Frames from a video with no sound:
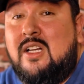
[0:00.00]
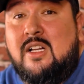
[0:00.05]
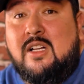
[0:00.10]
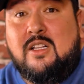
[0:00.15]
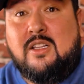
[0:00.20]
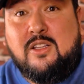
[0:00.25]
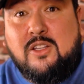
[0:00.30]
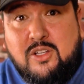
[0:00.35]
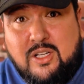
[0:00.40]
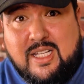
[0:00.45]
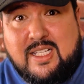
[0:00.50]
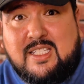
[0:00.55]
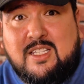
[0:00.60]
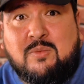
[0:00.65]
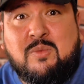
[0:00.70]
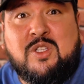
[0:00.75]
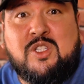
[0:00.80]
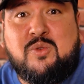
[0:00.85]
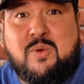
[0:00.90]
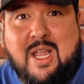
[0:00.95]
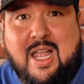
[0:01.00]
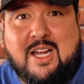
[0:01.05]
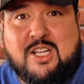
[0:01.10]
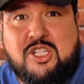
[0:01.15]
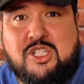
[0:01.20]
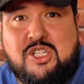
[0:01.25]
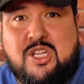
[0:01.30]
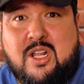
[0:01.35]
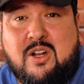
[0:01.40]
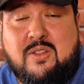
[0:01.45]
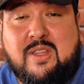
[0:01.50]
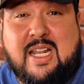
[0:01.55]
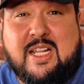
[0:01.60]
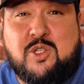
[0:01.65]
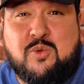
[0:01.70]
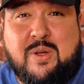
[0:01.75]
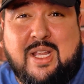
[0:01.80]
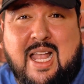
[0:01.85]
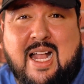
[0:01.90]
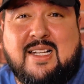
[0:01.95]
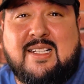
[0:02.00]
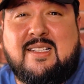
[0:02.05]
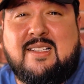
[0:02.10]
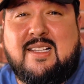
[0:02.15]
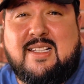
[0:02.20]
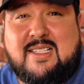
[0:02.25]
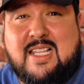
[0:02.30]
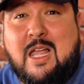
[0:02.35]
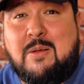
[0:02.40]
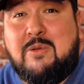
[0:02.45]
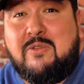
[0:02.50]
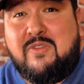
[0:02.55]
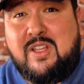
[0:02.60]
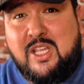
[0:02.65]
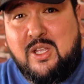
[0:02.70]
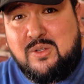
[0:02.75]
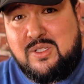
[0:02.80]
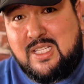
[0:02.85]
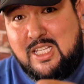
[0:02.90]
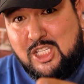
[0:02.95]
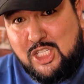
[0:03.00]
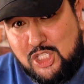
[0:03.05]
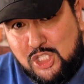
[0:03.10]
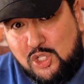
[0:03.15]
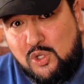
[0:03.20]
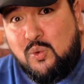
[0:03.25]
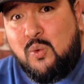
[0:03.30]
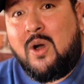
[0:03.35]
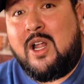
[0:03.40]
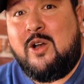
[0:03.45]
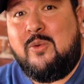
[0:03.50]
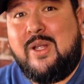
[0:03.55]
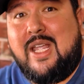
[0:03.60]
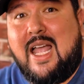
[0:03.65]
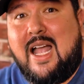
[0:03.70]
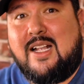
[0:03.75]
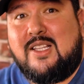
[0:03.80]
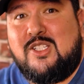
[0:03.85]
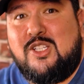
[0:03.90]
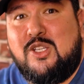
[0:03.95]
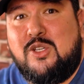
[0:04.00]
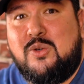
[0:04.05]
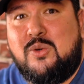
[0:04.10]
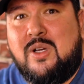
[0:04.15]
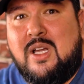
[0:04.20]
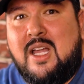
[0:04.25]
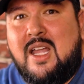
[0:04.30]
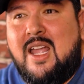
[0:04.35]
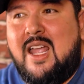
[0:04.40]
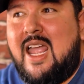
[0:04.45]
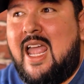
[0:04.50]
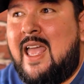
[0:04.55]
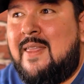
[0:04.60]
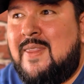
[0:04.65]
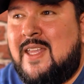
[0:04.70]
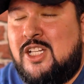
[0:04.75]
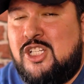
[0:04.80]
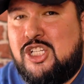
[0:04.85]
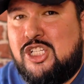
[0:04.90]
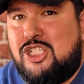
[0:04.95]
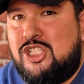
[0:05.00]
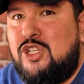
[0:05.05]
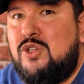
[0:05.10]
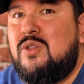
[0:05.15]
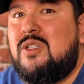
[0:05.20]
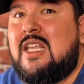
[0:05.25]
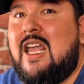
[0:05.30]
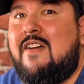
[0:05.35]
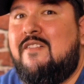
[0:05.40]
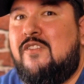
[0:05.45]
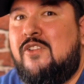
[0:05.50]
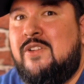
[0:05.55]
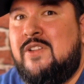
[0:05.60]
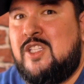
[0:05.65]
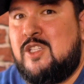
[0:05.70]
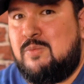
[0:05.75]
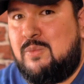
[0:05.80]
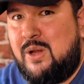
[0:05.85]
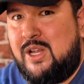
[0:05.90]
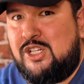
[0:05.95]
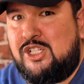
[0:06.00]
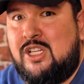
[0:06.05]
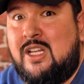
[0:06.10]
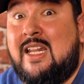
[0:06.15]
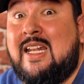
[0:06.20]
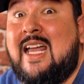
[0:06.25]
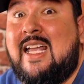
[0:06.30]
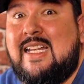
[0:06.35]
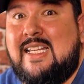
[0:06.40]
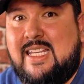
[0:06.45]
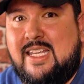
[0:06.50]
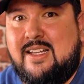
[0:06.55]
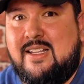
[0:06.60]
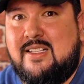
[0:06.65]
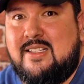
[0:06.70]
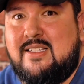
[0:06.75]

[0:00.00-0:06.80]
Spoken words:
look at someone's reaction channel that is reacting to the type of videos that you want to react to, and then just use that for inspiration and ideas.